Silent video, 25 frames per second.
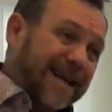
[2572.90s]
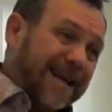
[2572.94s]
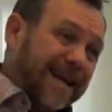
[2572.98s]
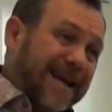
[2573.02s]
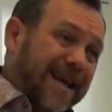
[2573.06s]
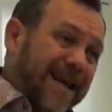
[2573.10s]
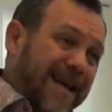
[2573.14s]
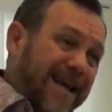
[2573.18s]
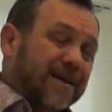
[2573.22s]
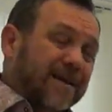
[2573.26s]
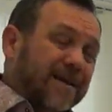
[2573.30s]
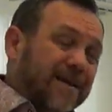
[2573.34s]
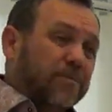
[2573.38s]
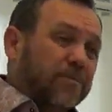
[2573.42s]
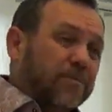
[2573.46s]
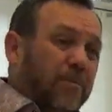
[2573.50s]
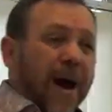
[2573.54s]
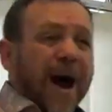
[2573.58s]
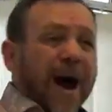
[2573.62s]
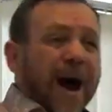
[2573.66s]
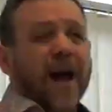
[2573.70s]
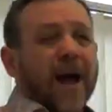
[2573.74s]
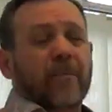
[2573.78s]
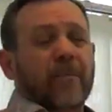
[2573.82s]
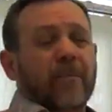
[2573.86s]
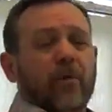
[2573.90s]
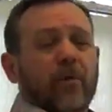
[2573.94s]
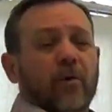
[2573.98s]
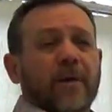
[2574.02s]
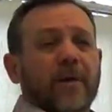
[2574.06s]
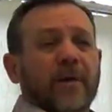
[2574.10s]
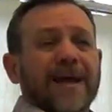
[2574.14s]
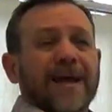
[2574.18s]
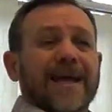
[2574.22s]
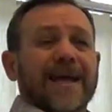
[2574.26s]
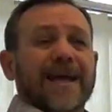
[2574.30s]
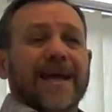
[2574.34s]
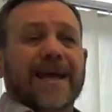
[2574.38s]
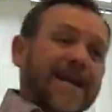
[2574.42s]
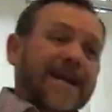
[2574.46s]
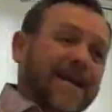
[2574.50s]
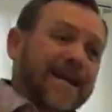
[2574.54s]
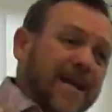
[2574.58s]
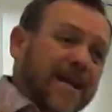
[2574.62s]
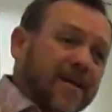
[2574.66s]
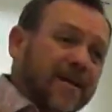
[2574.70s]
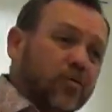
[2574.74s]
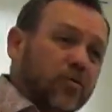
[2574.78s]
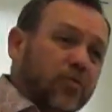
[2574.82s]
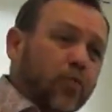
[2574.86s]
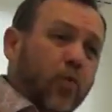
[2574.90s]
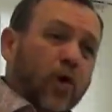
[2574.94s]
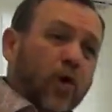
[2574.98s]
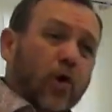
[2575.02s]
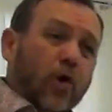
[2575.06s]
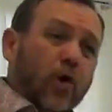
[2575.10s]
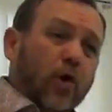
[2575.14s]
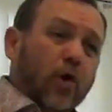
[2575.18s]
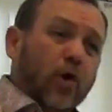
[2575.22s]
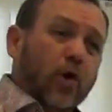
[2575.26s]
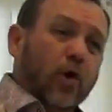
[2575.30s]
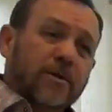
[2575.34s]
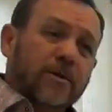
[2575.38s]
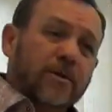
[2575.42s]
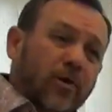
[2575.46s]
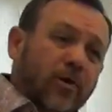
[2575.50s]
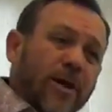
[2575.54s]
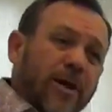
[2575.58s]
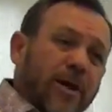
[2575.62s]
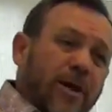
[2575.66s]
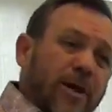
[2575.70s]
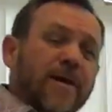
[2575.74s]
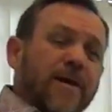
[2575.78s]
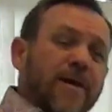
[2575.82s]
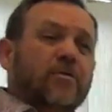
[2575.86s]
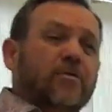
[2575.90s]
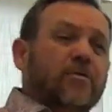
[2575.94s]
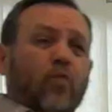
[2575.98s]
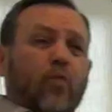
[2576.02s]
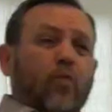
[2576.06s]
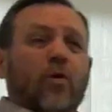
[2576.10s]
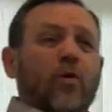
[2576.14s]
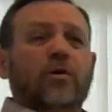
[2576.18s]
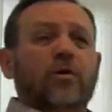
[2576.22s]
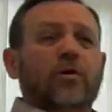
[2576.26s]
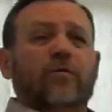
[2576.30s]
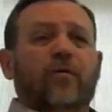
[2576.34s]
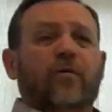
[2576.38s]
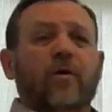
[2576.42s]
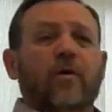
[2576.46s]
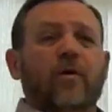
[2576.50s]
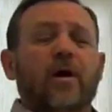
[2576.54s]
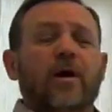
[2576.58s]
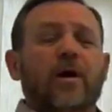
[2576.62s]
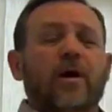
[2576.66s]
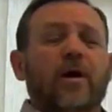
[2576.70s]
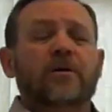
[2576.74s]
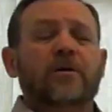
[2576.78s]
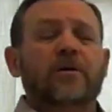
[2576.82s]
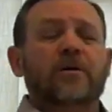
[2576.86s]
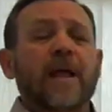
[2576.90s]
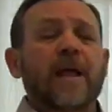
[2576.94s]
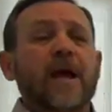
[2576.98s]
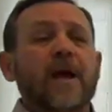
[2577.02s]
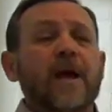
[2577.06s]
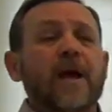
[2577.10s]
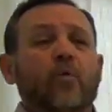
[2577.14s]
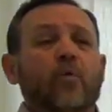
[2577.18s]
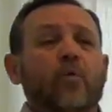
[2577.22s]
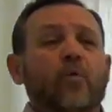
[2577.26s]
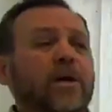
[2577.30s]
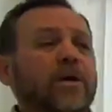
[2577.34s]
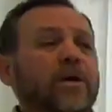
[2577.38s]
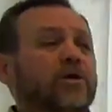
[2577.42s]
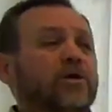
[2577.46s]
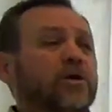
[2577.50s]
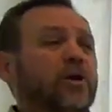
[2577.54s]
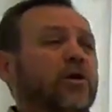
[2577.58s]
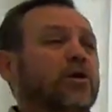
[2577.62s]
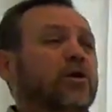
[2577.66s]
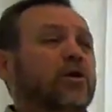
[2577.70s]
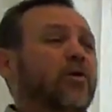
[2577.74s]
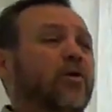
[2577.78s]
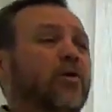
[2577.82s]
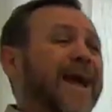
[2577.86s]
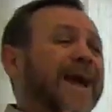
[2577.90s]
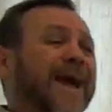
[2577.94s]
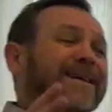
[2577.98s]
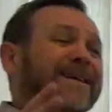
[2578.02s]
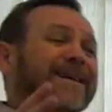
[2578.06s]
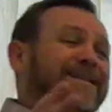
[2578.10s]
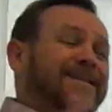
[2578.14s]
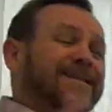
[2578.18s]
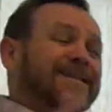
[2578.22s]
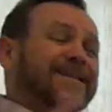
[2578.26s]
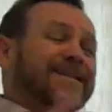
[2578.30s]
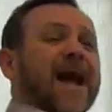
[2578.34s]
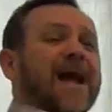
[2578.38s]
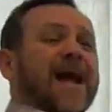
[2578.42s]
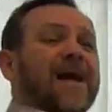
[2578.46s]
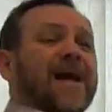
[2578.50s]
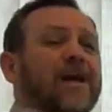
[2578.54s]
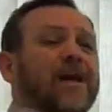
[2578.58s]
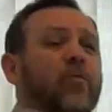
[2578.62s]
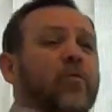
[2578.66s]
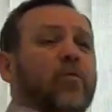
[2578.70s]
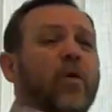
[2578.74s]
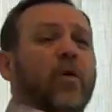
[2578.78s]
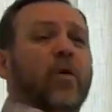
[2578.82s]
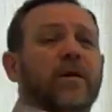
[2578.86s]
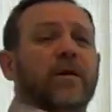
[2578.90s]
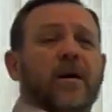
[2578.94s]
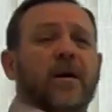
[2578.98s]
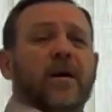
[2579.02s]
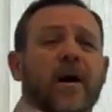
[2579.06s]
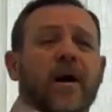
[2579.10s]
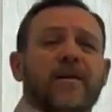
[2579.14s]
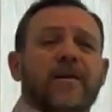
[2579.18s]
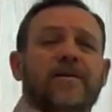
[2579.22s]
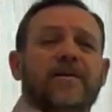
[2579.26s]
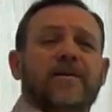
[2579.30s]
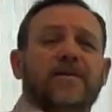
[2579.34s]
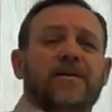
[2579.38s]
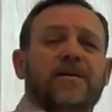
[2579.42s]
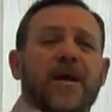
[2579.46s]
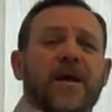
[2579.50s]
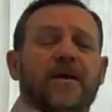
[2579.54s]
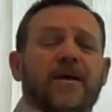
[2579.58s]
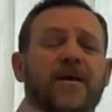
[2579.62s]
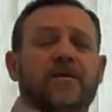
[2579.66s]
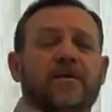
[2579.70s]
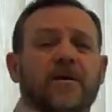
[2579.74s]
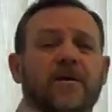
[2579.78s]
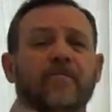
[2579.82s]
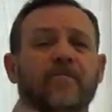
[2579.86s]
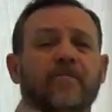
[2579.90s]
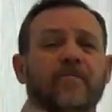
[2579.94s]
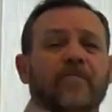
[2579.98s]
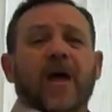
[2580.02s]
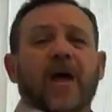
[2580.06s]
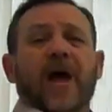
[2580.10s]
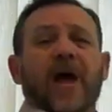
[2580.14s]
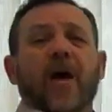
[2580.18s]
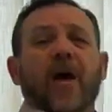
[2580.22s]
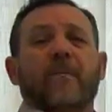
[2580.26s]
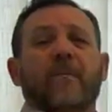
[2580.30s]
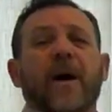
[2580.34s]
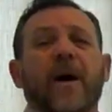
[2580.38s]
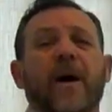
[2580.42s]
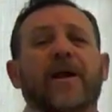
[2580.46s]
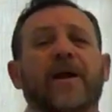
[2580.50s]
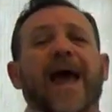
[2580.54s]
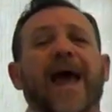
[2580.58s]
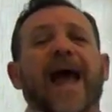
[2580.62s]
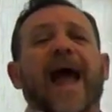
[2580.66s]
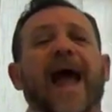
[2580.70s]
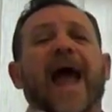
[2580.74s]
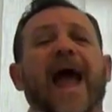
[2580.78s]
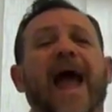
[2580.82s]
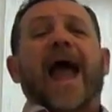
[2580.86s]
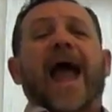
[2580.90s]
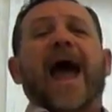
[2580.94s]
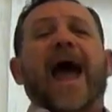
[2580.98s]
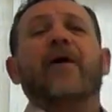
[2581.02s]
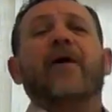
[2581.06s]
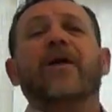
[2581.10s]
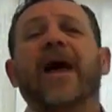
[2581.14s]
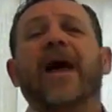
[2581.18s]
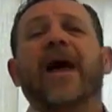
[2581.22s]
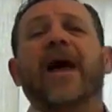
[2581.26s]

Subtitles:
His Bible, in His Word. These are His words for us. We can show you exactly what God says about how